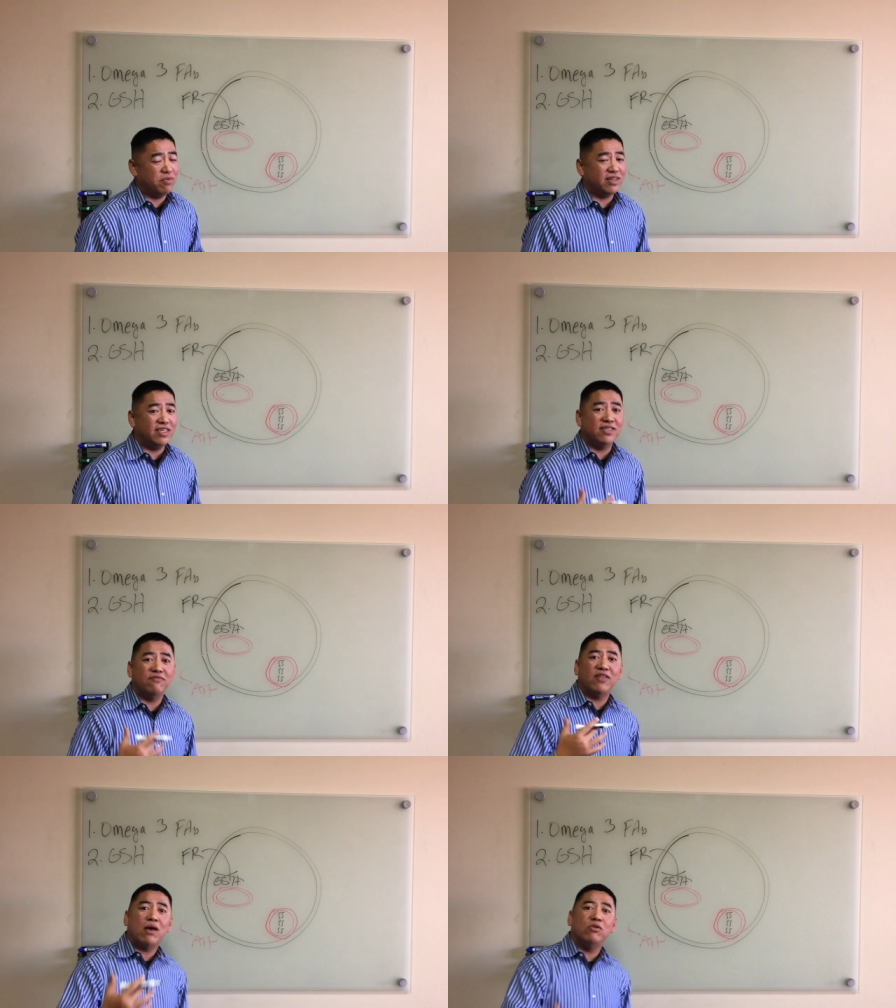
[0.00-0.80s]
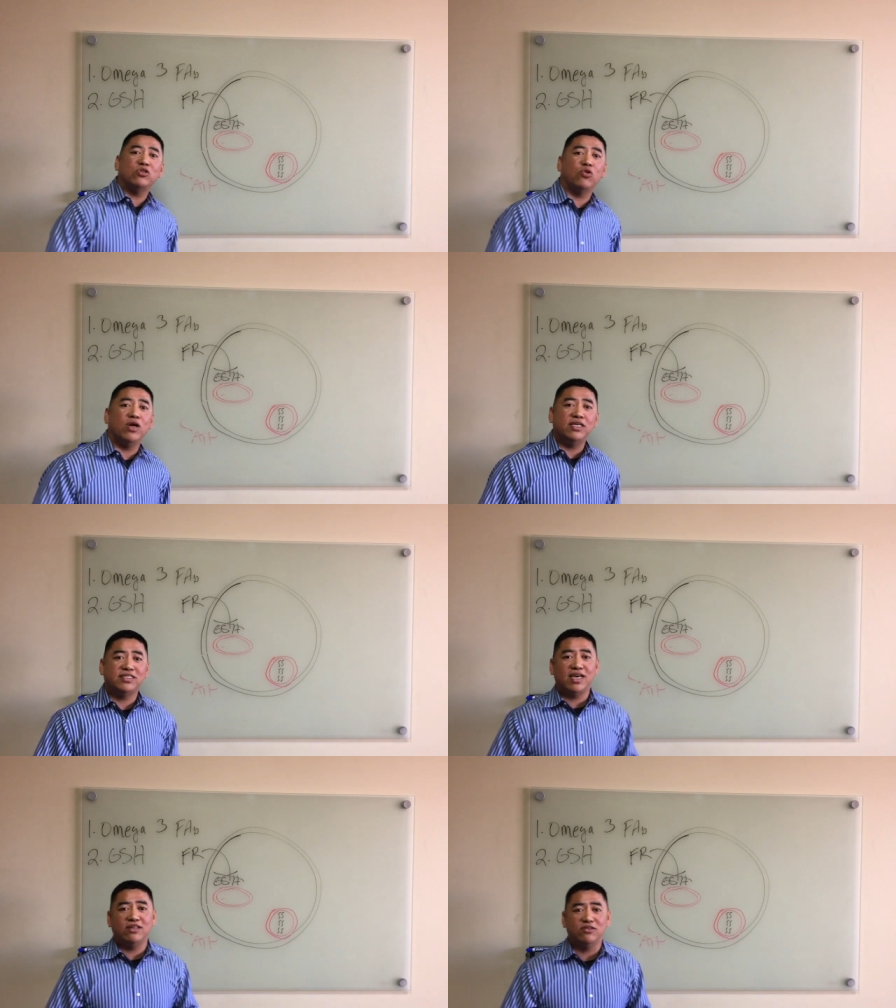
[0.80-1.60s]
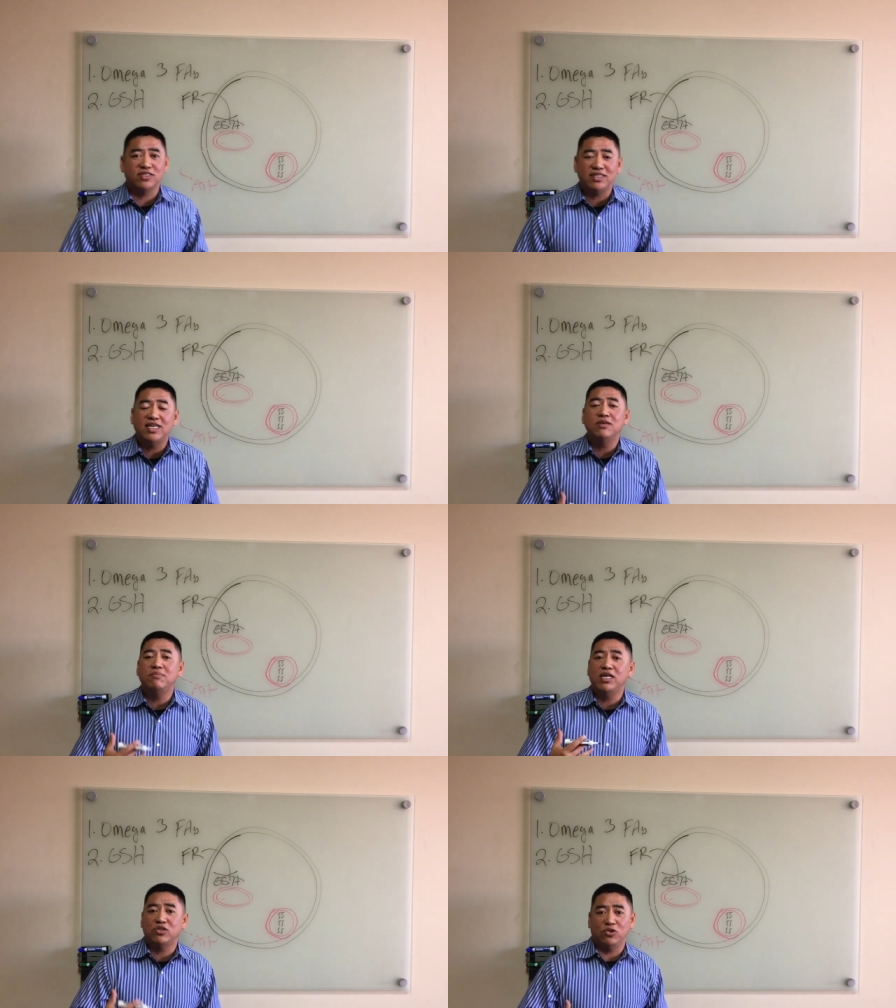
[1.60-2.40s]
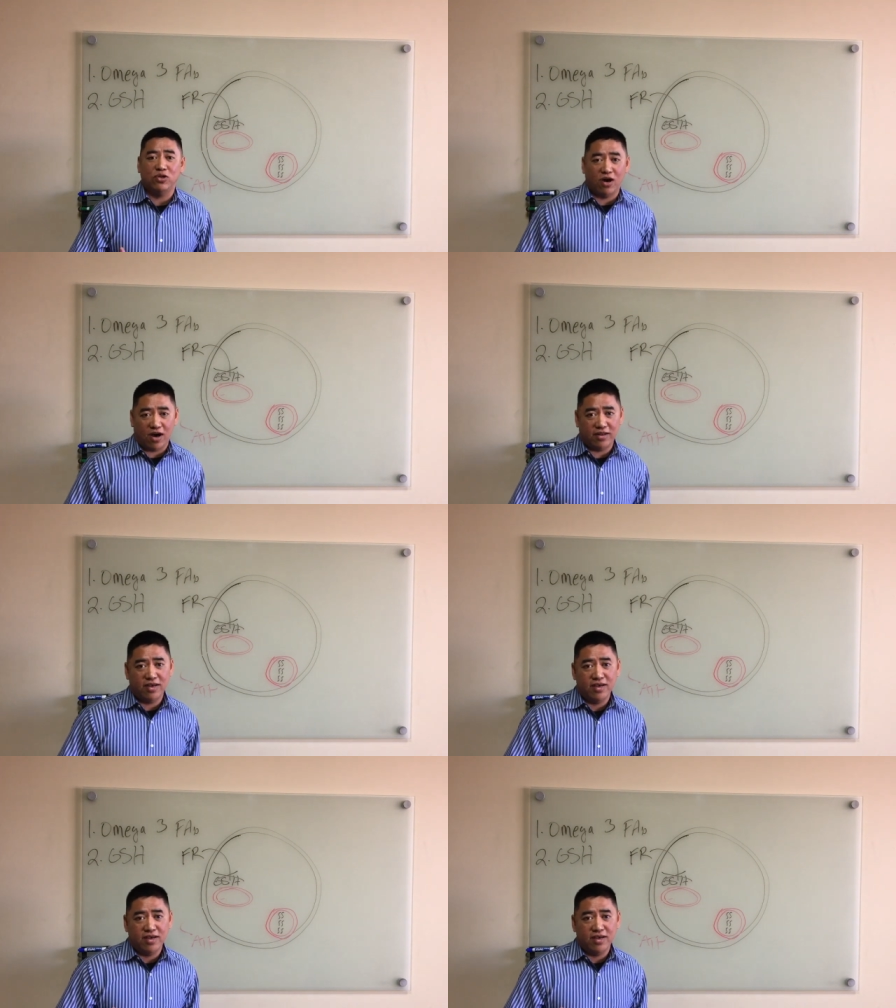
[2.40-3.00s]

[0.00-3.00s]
But these inflammatory signals need to be turned on.